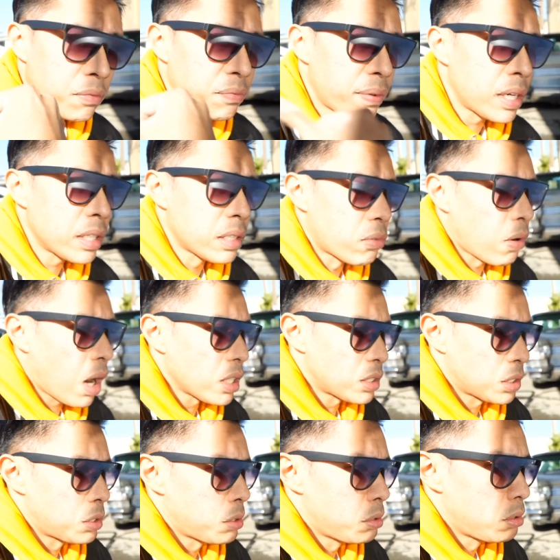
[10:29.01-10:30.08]
Fitted
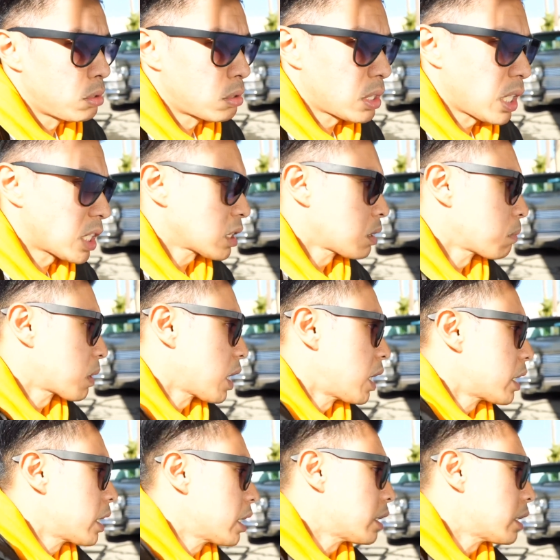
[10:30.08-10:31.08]
Garage to custom cut it